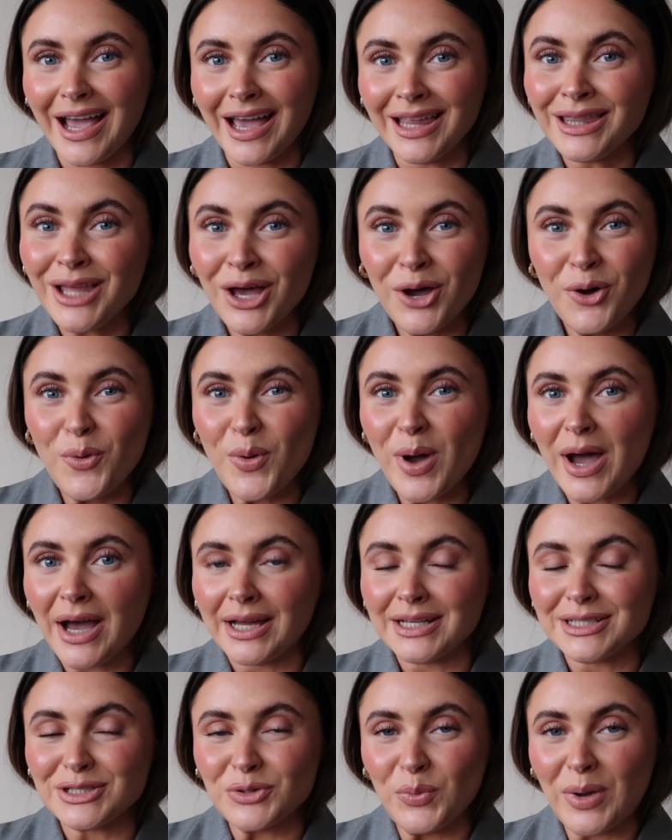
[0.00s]
Hello
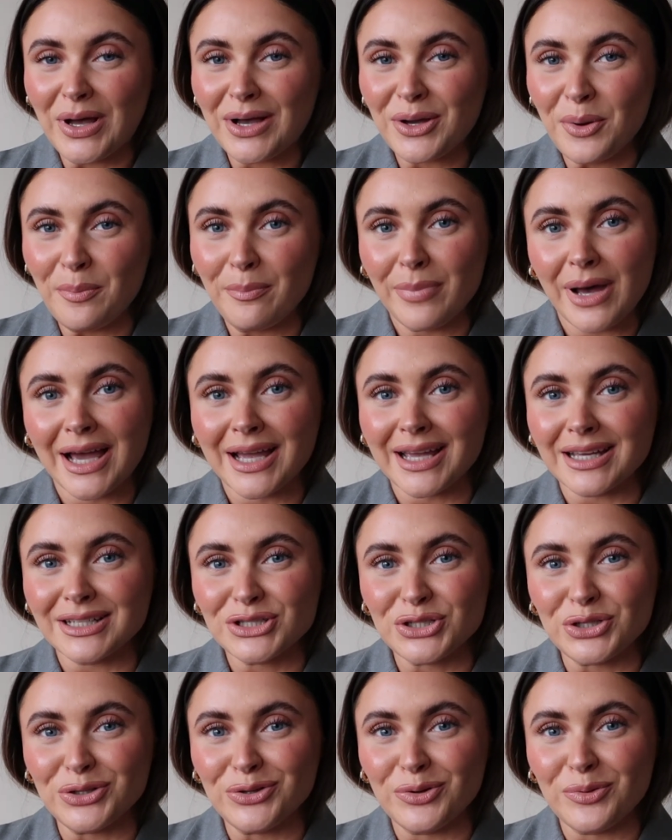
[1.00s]
and welcome back
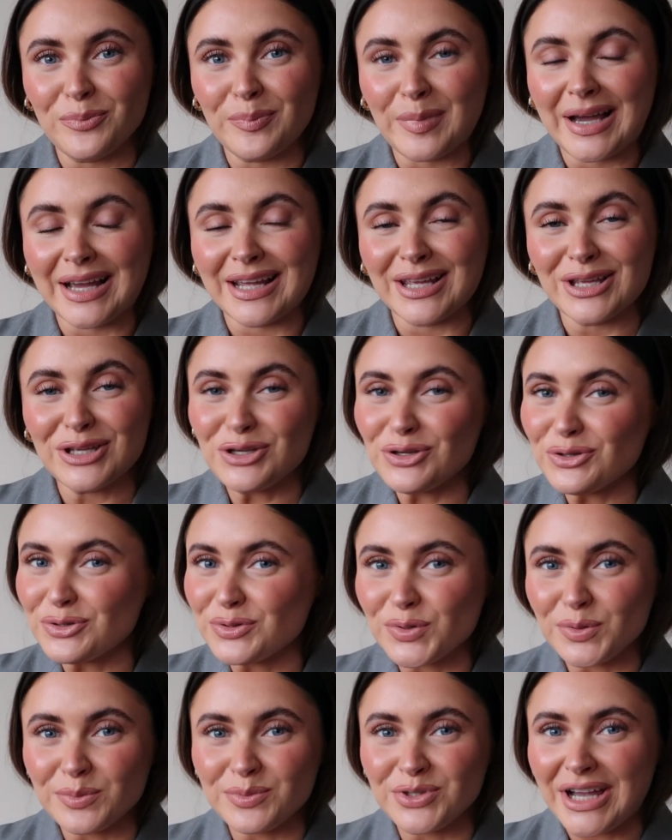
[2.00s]
to my
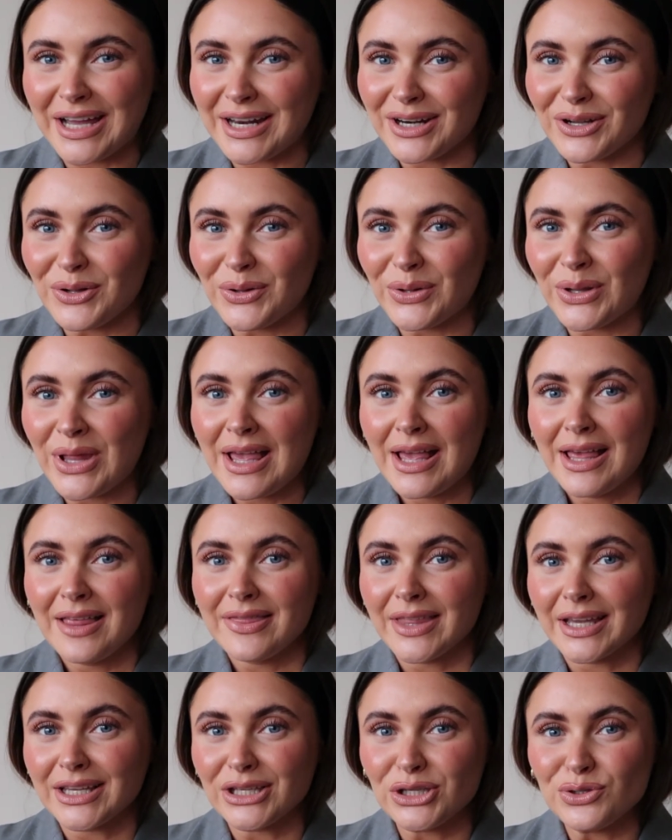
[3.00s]
YouTube channel.
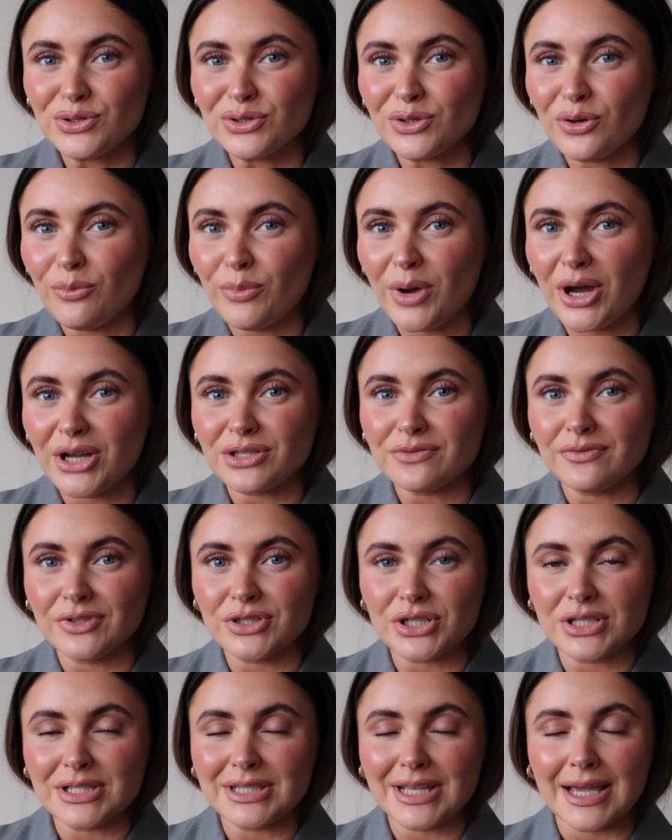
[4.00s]
Thank you so much for
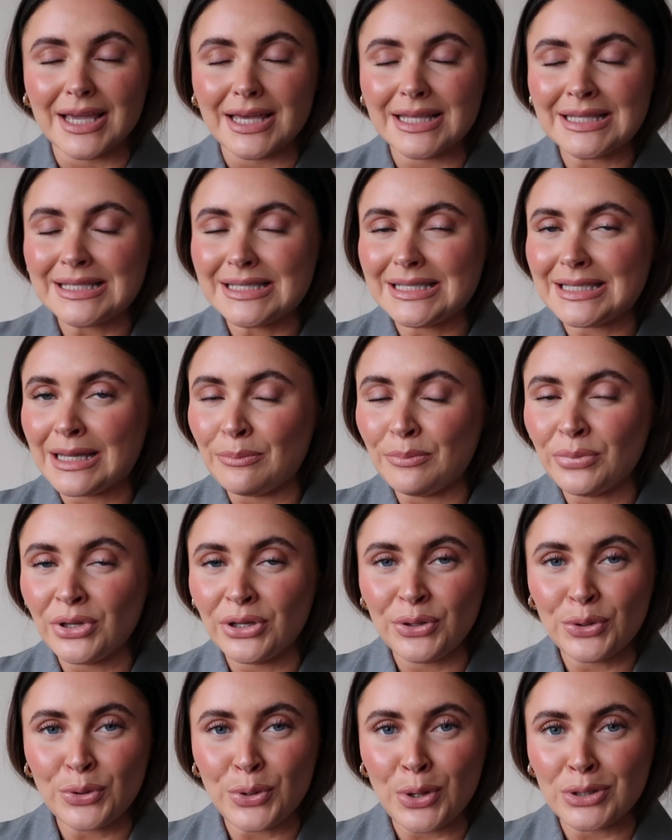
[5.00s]
just like
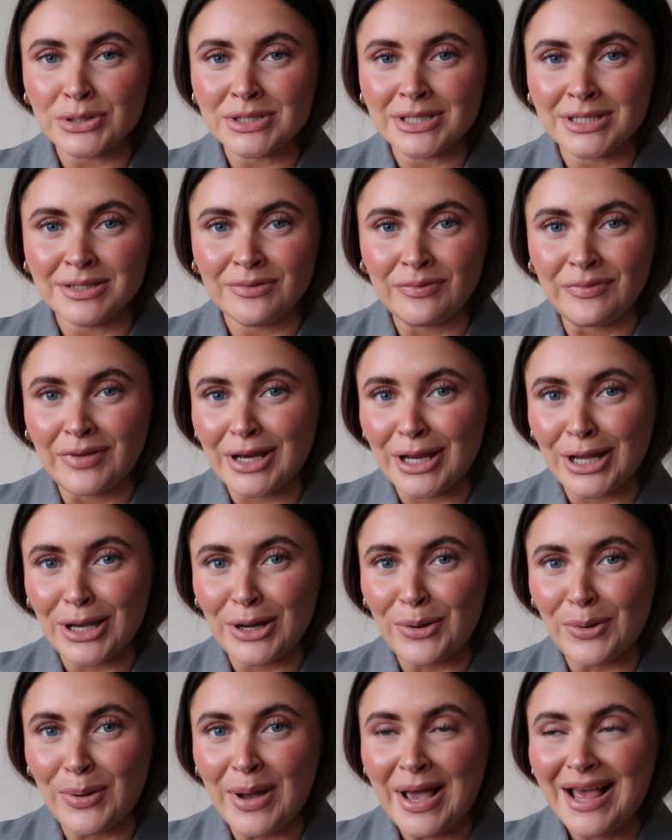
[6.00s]
stumbling across this
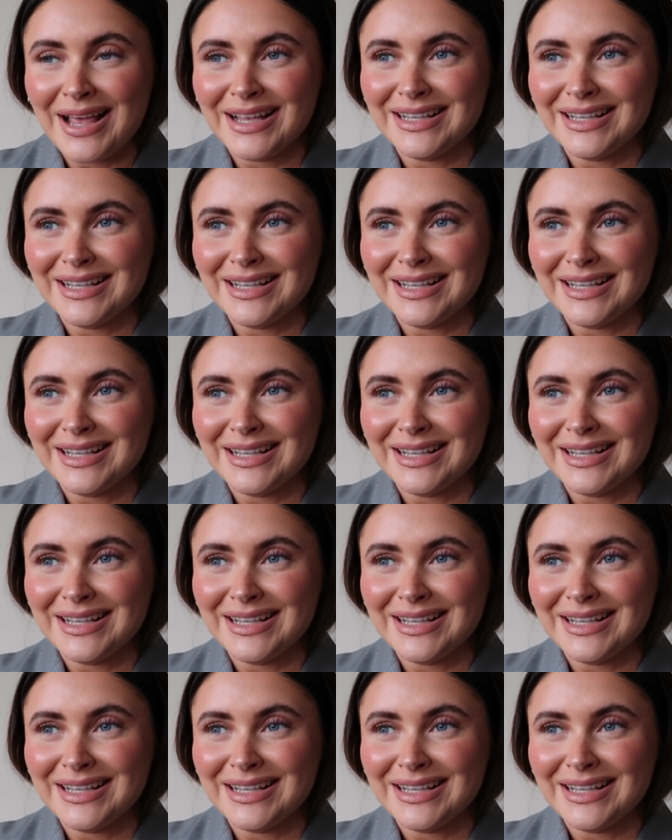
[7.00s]
video.